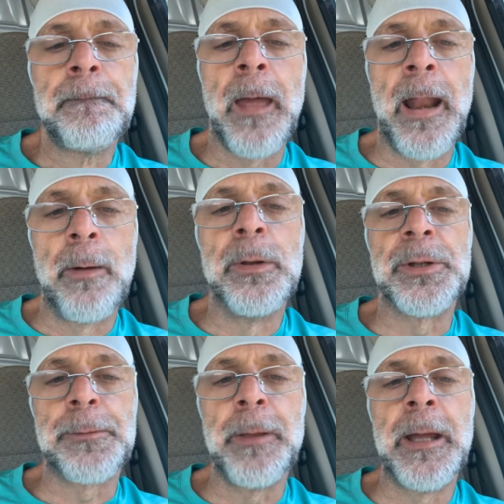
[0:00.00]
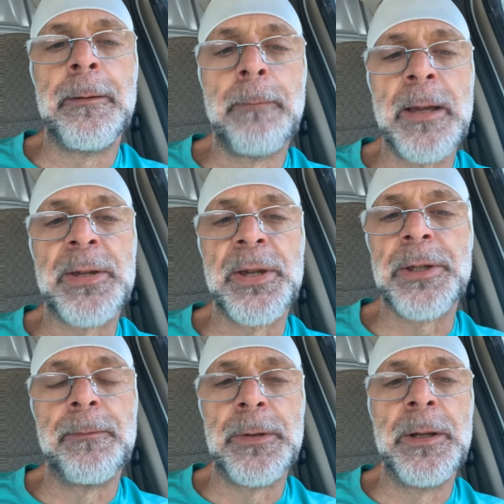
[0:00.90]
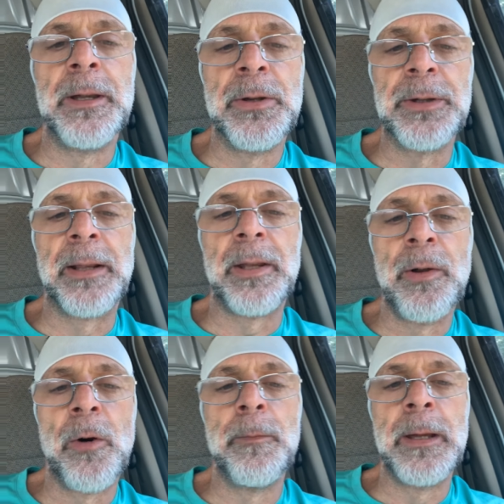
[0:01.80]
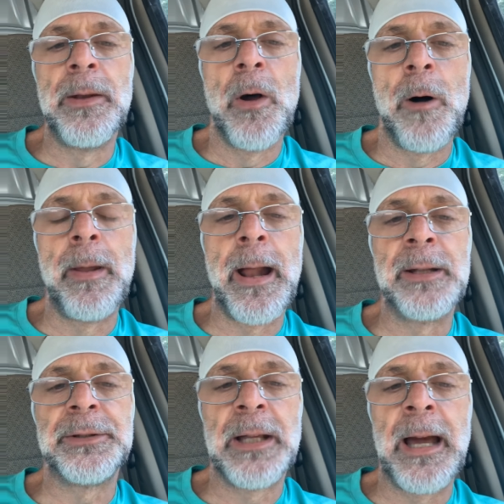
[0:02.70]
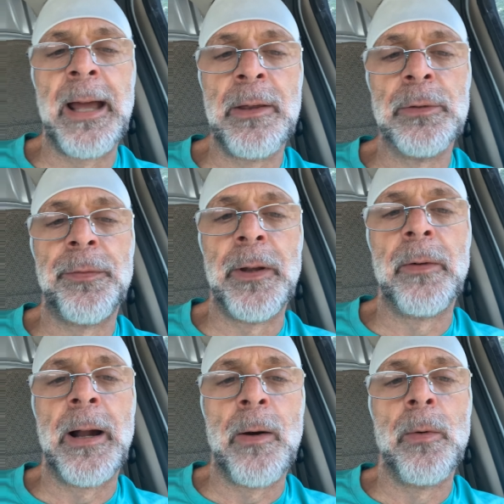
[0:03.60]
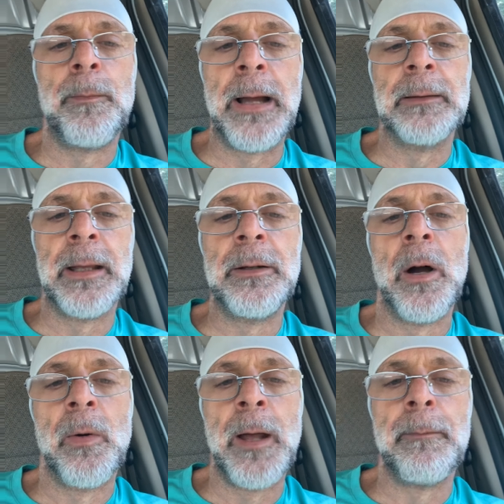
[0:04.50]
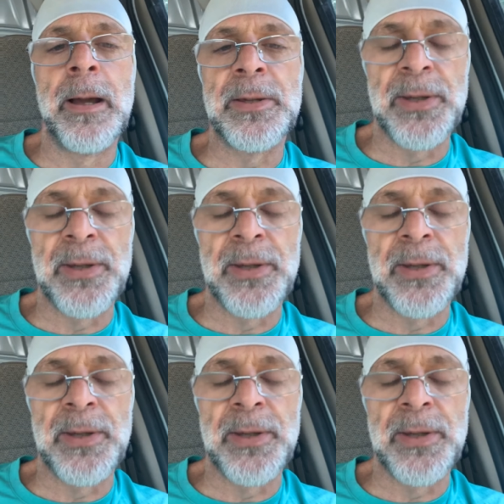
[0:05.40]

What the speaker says: And I will explain my system to you, and you'll get to know me and know I'm an honest guy, and you'll figure out my lingo and my